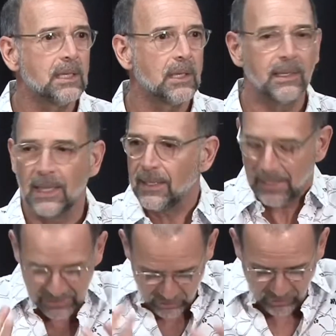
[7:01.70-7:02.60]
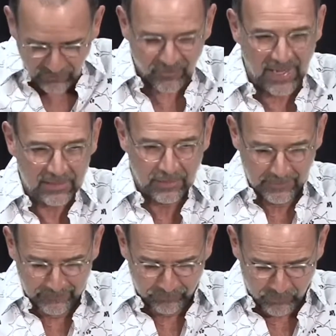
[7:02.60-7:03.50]
and then that should affect,
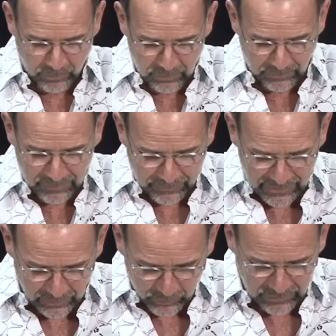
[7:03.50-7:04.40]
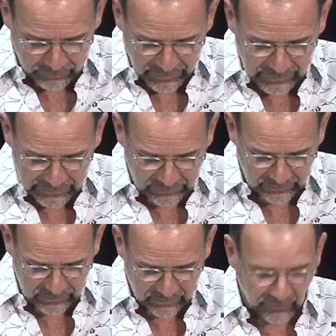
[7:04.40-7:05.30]
well, my body wouldn't be like
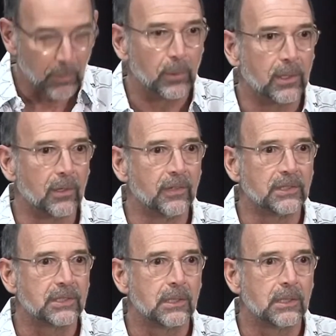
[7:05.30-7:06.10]
this if I were nervous.